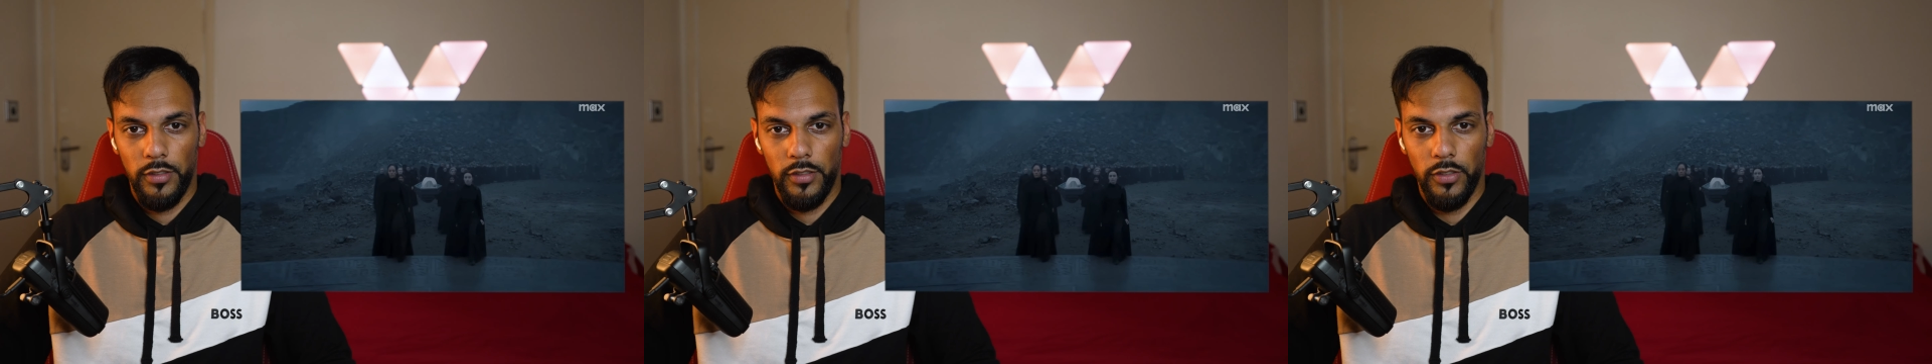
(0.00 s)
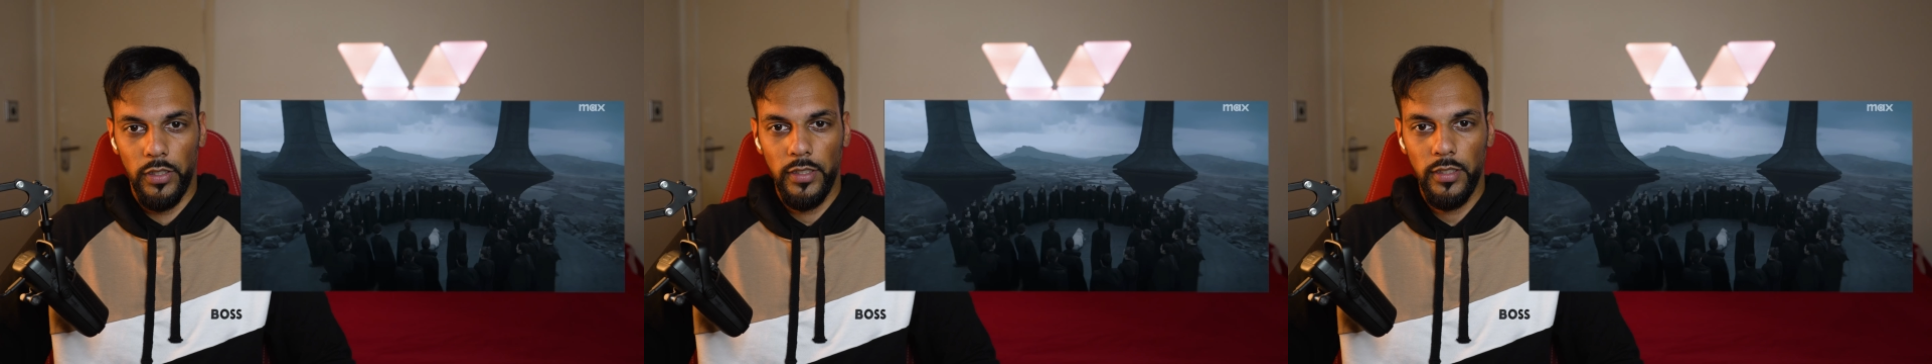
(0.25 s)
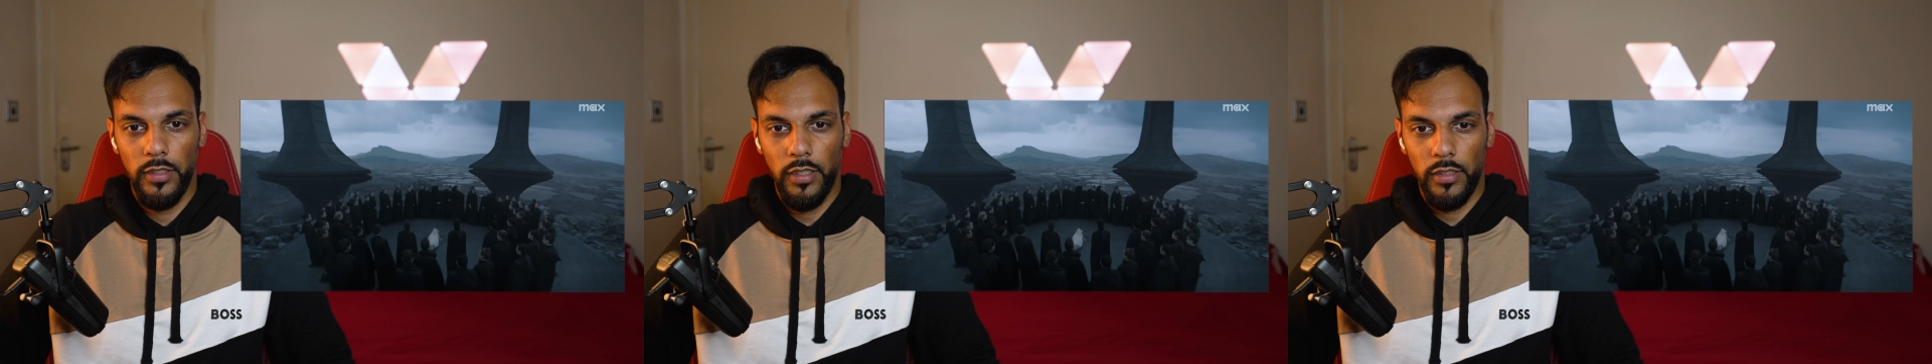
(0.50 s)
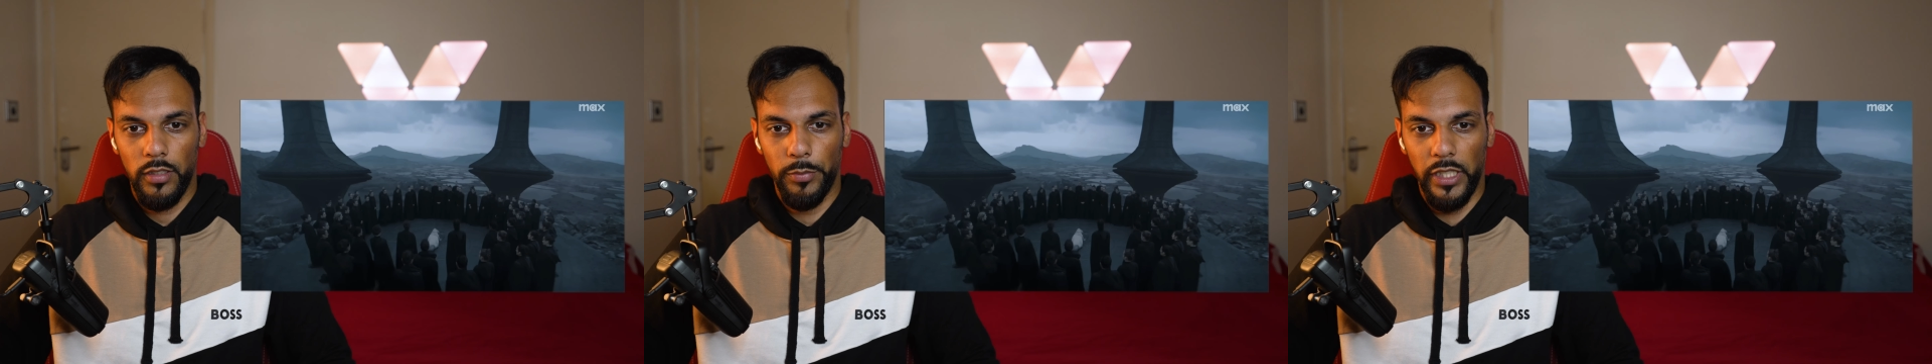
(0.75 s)
So this is
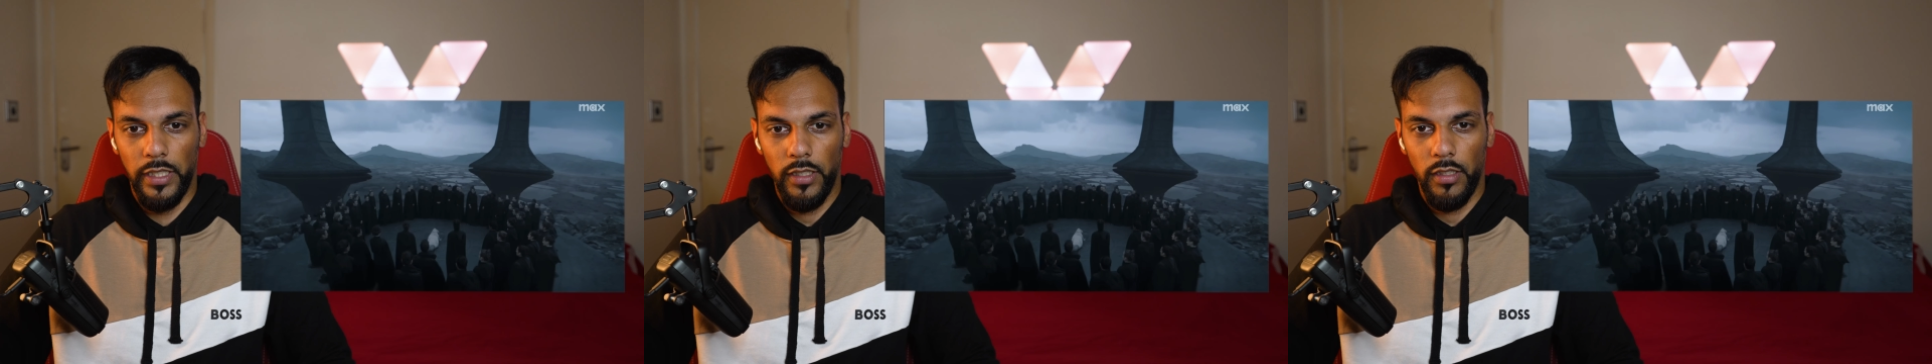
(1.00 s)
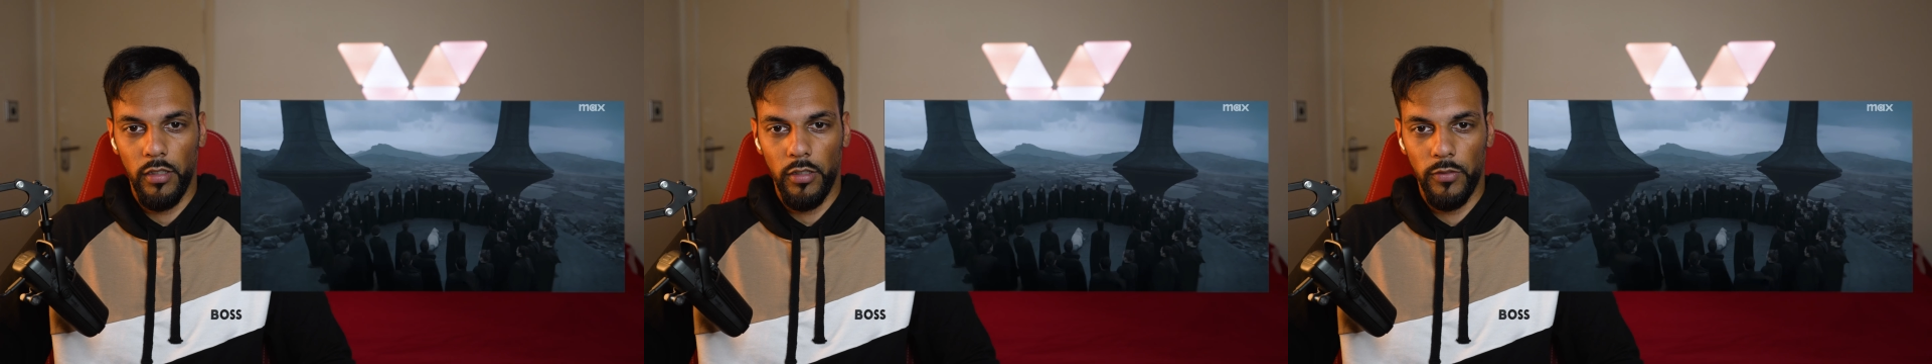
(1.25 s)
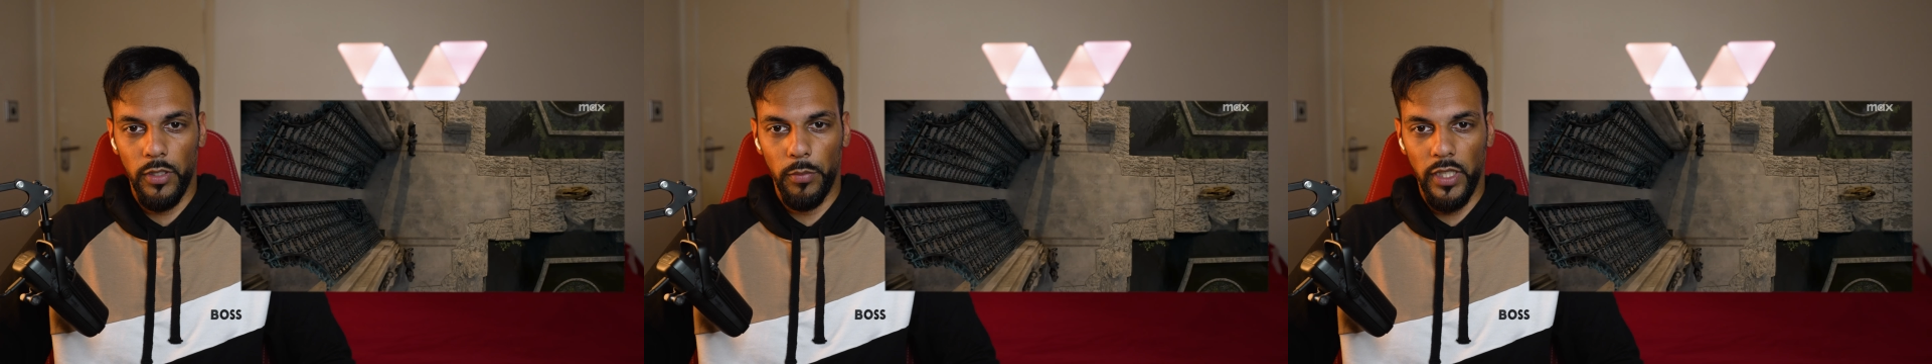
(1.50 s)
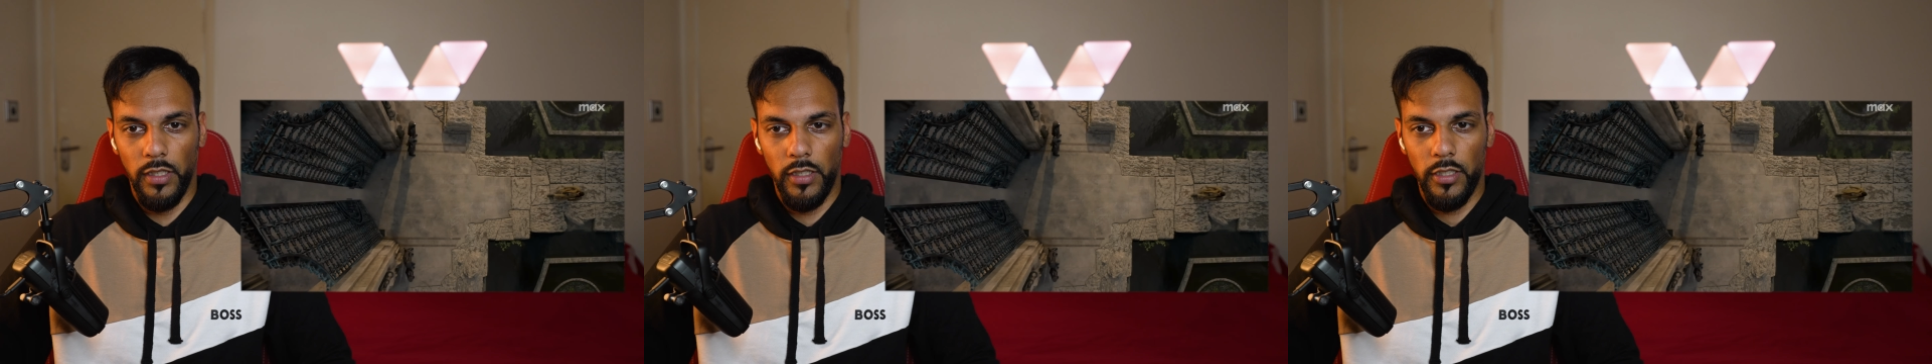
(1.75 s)
like the beginning of the
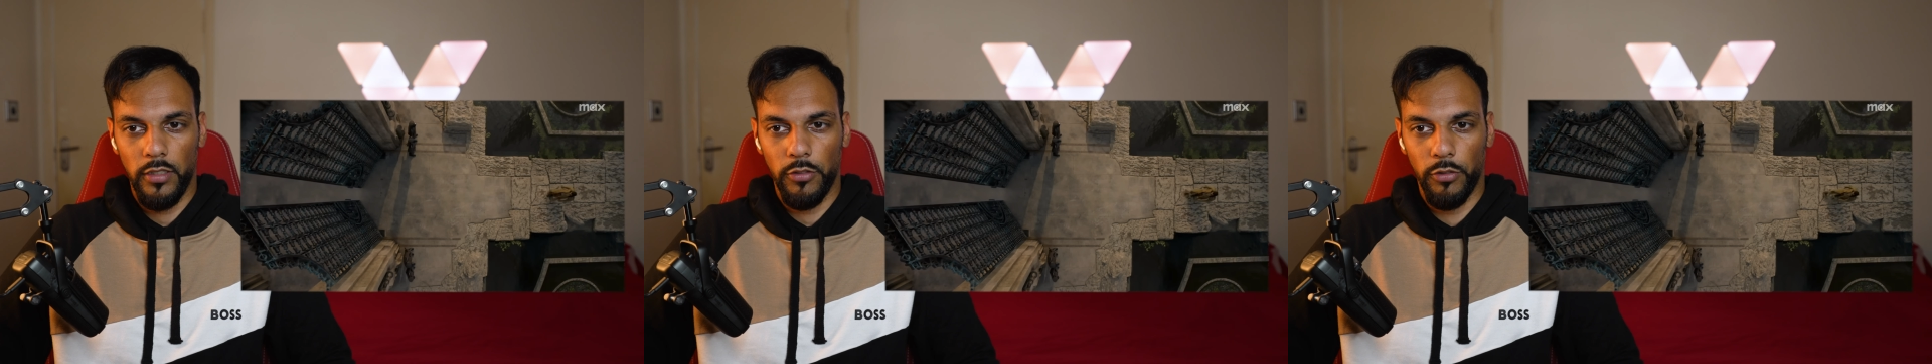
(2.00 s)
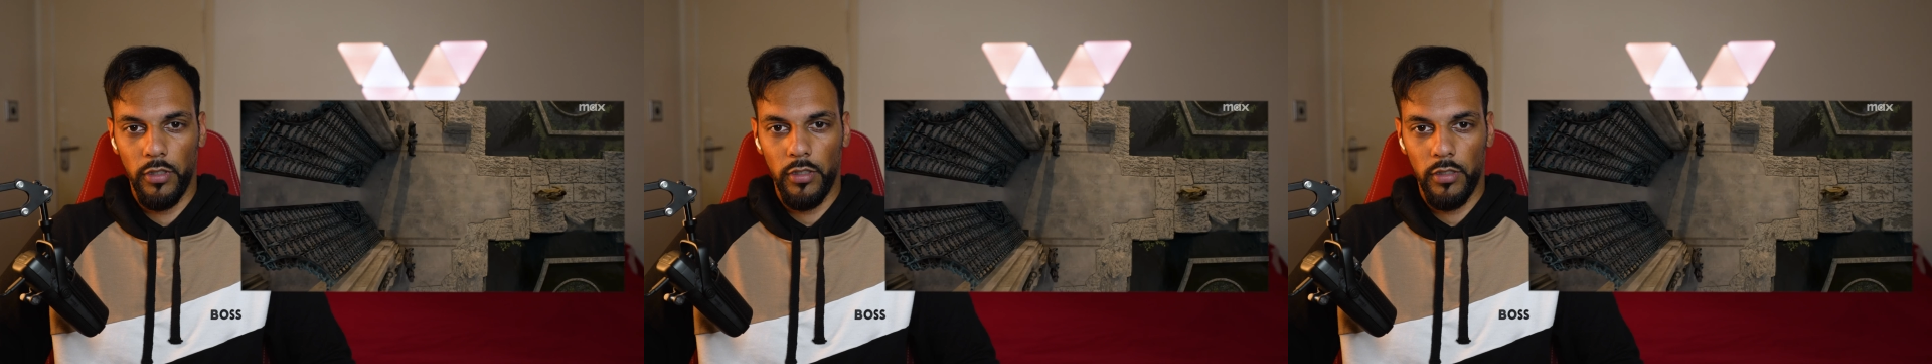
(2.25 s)
Bene Gesserit.